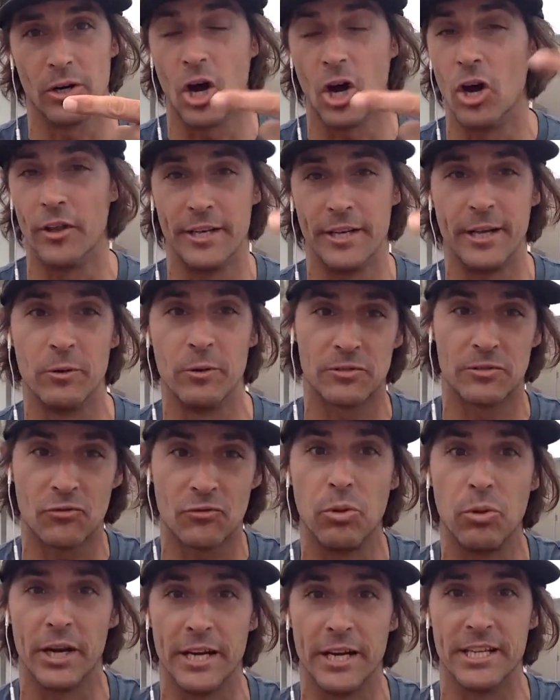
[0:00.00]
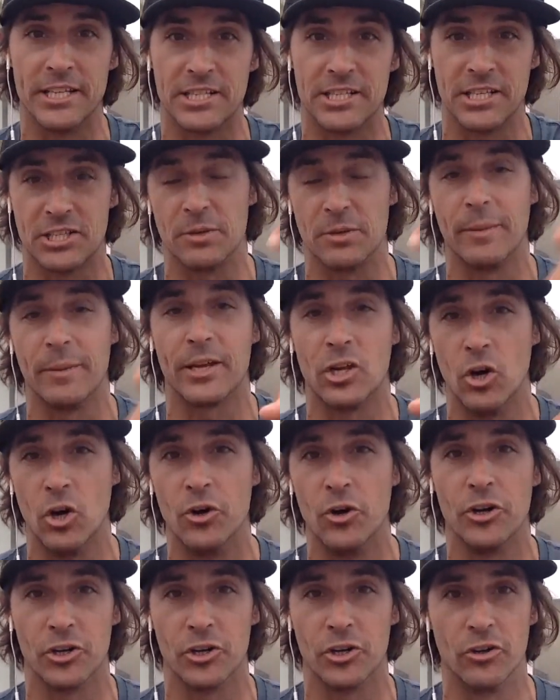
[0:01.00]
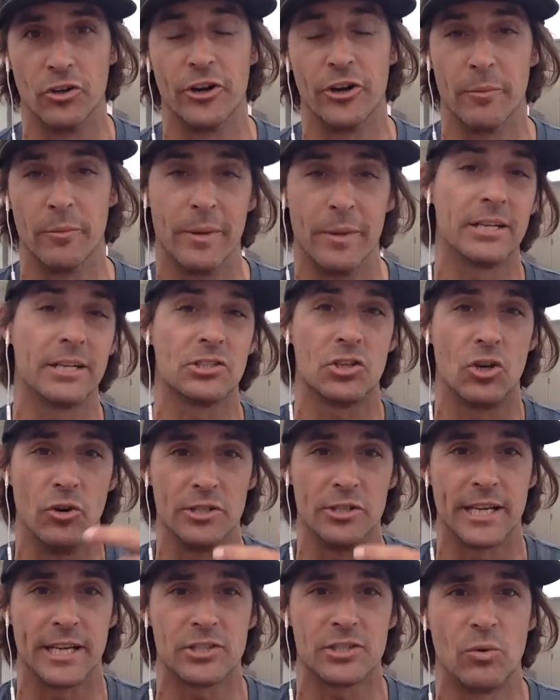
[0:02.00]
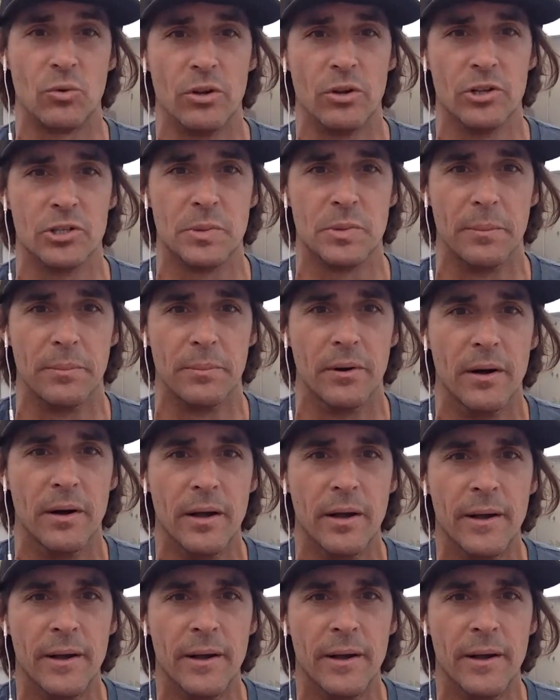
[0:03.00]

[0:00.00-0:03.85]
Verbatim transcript: All I did was plug into the system. Like Cody, you're gonna learn here in a minute because Cody's actually one of those people.